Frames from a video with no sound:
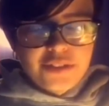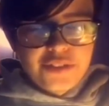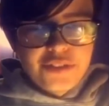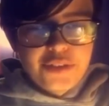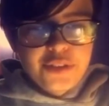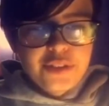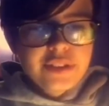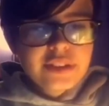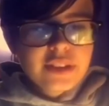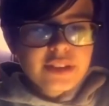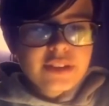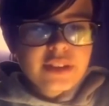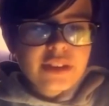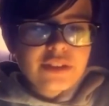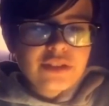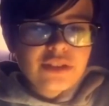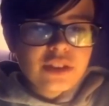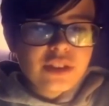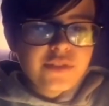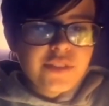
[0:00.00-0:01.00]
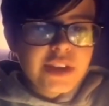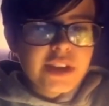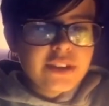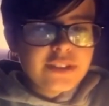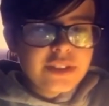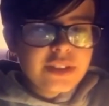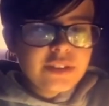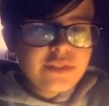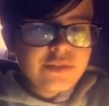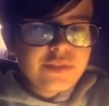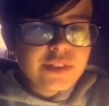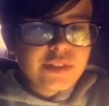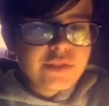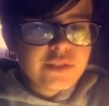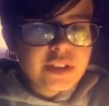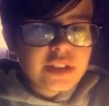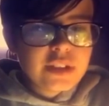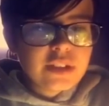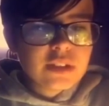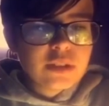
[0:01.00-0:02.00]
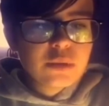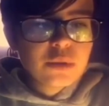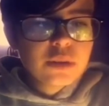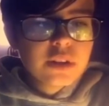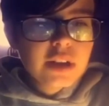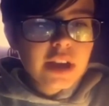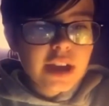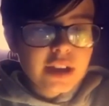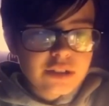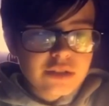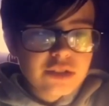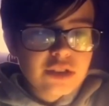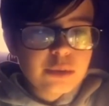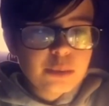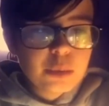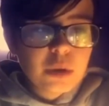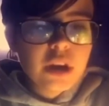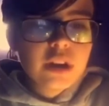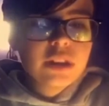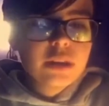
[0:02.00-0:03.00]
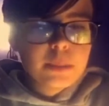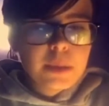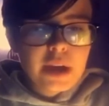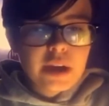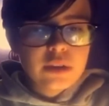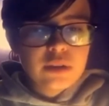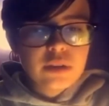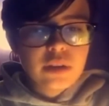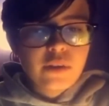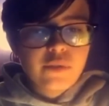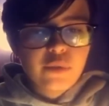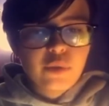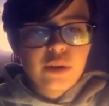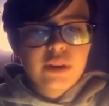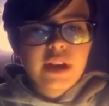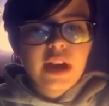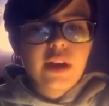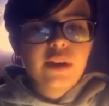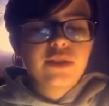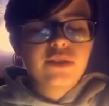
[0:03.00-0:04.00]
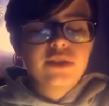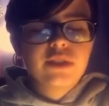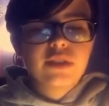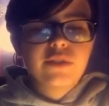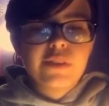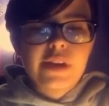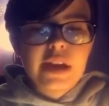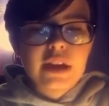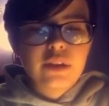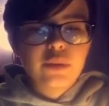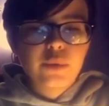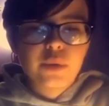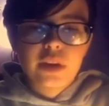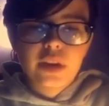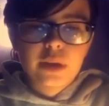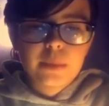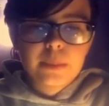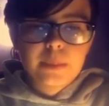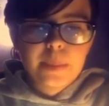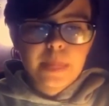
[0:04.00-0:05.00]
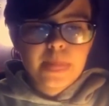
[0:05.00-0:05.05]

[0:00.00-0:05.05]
During the session of 1850, Lord Ashley brought the matter of work hours in the factory up.